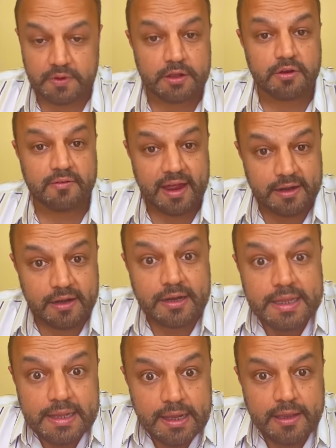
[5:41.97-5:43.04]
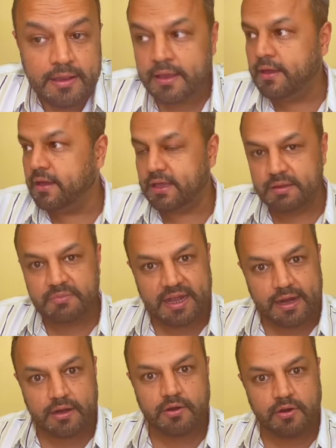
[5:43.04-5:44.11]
They could have added a delay, keep the kettle